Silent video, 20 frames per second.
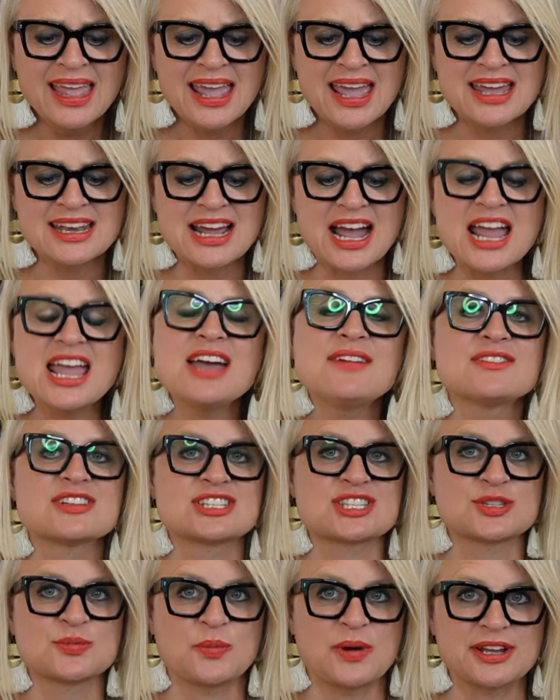And I have a
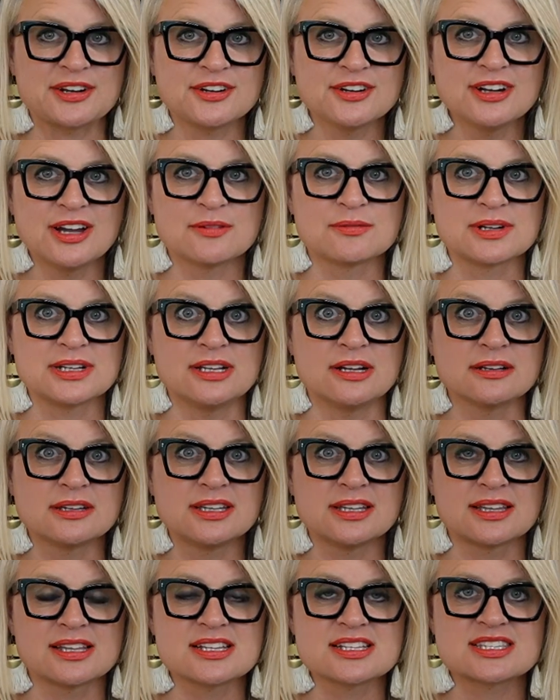sweater, a
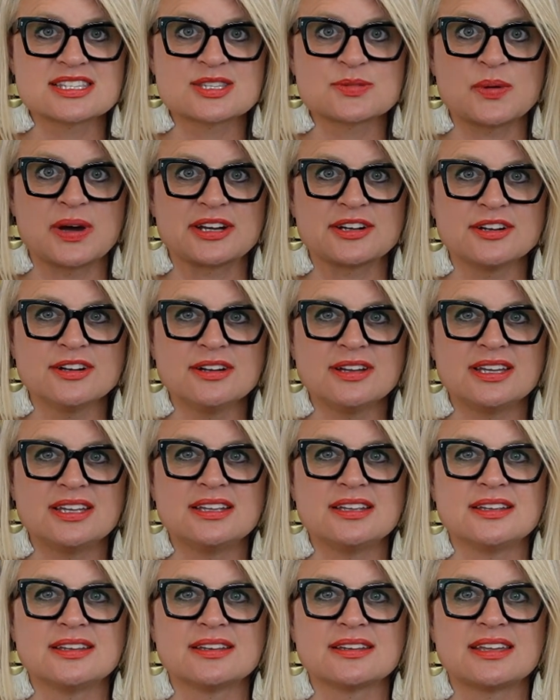Ranunculus sweater
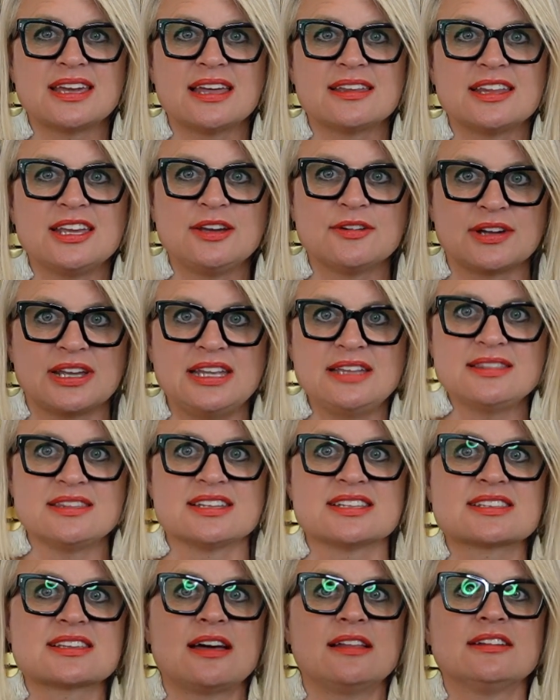in Kelly Green,
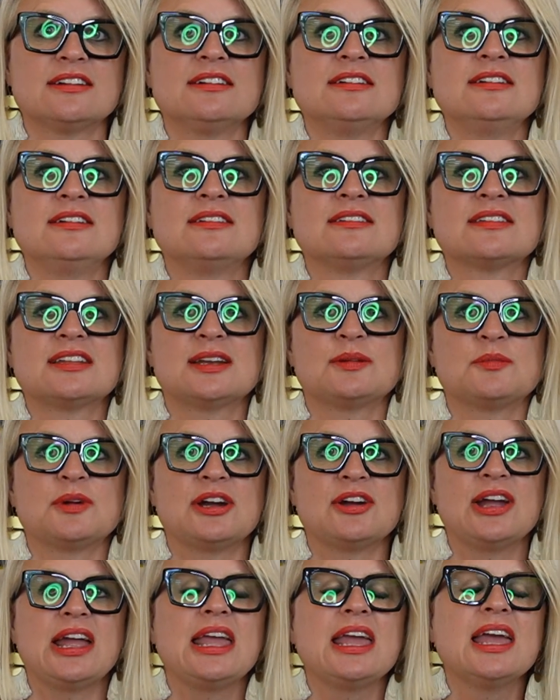this color that I'm
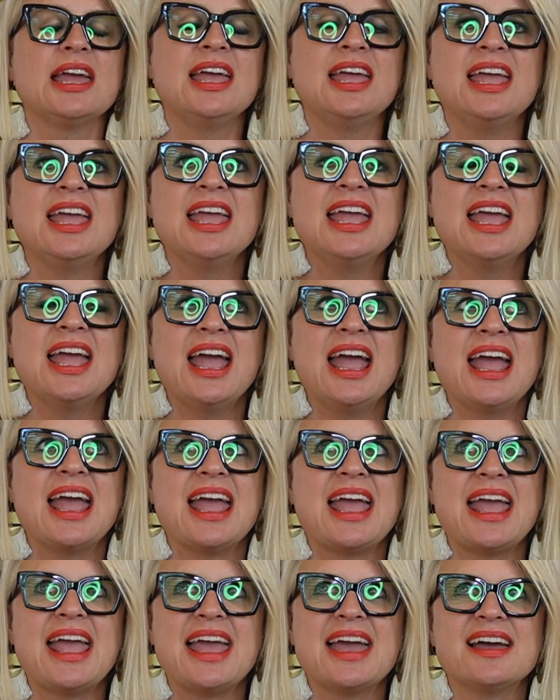wearing.
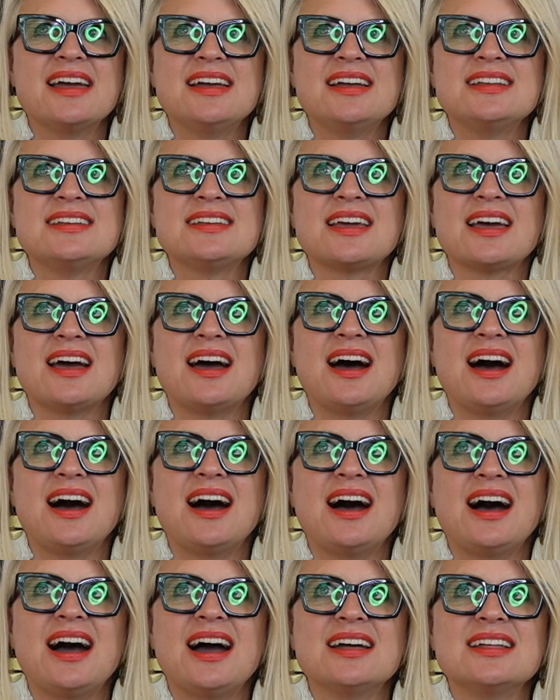And
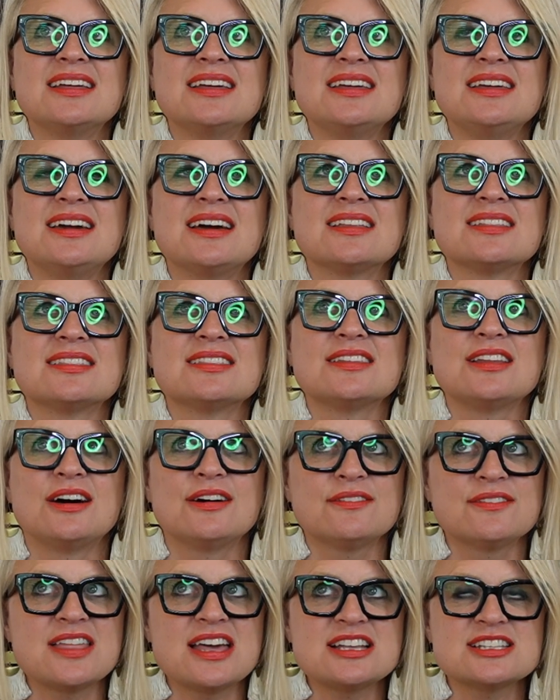I
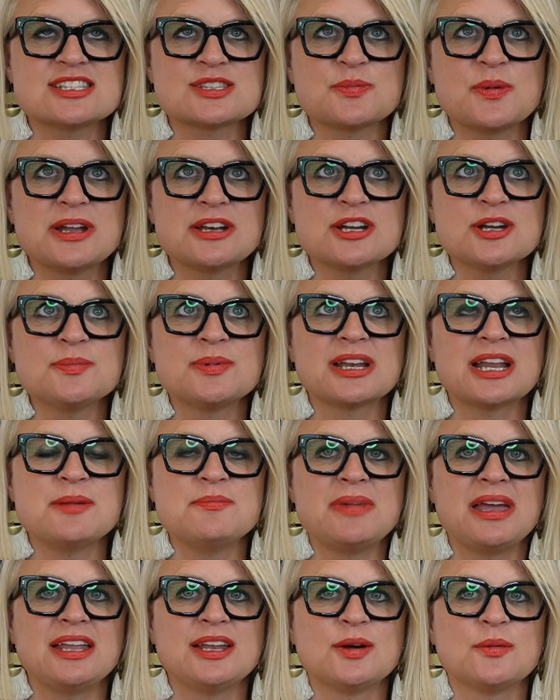love that sweater, but I
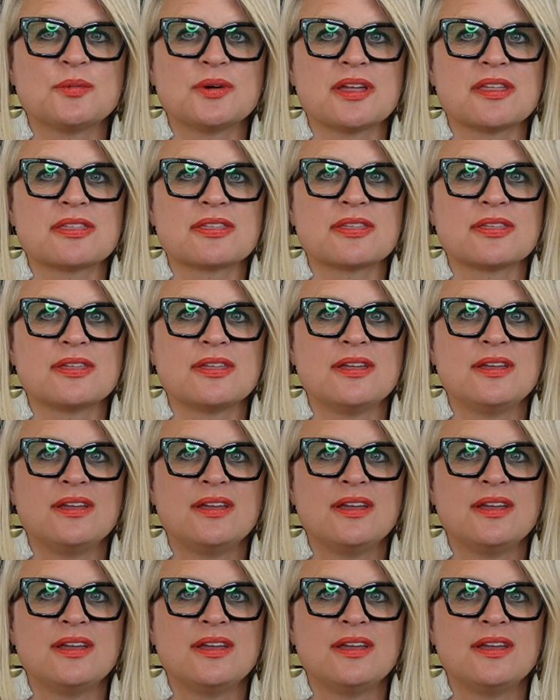made it with,